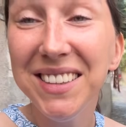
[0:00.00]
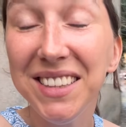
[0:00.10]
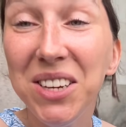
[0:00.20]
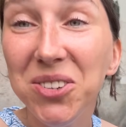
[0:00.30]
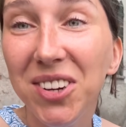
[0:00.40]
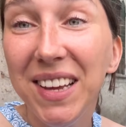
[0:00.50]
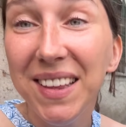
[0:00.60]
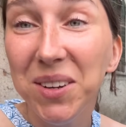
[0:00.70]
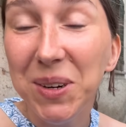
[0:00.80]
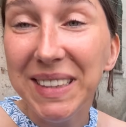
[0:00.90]
usually
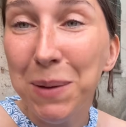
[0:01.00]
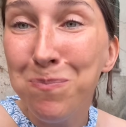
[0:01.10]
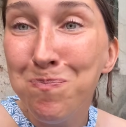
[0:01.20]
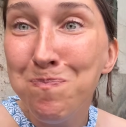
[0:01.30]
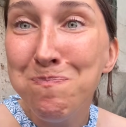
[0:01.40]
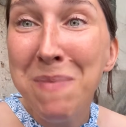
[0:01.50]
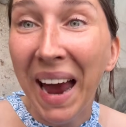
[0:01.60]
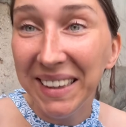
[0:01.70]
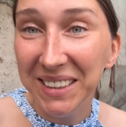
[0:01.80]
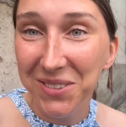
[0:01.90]
there is a
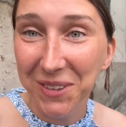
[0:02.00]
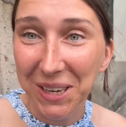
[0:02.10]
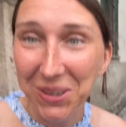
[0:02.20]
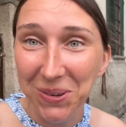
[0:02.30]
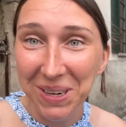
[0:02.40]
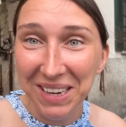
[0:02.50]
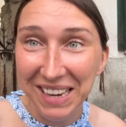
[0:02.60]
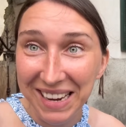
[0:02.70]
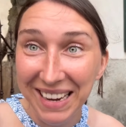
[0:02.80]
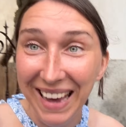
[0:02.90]
massive queue
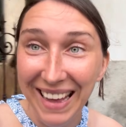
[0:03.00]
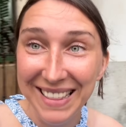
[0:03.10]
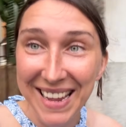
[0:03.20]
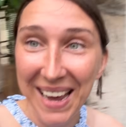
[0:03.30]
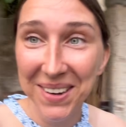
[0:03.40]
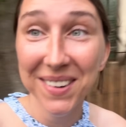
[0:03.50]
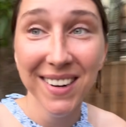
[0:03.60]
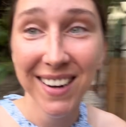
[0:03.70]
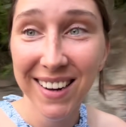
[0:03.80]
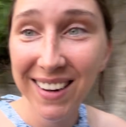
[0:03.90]
here, and now
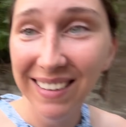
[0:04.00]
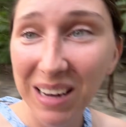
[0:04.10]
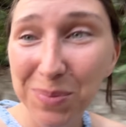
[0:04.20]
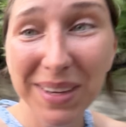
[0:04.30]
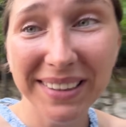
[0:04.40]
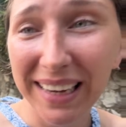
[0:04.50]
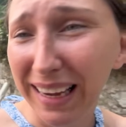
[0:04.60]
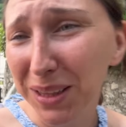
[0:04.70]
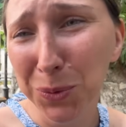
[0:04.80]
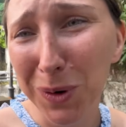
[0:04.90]
I'm the
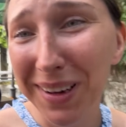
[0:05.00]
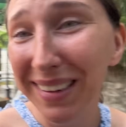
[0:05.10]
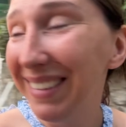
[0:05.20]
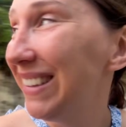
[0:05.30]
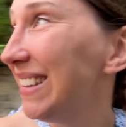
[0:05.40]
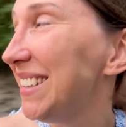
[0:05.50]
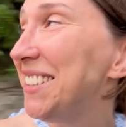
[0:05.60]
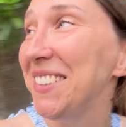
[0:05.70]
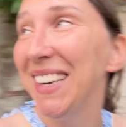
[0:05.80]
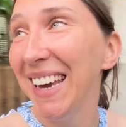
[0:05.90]
second one
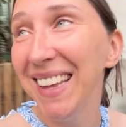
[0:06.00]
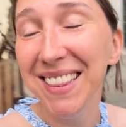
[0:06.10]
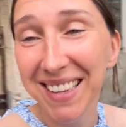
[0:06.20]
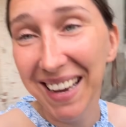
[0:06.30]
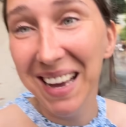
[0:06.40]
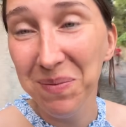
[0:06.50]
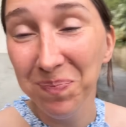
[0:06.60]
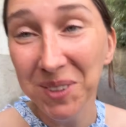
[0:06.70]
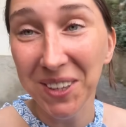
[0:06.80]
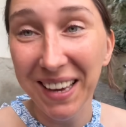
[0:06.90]
to get
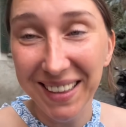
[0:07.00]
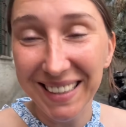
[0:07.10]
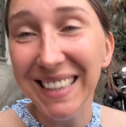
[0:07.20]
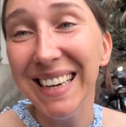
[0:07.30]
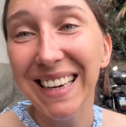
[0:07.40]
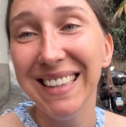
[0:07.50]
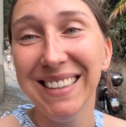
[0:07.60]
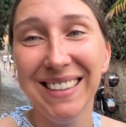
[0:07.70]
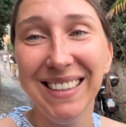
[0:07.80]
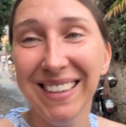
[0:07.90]
the tickets.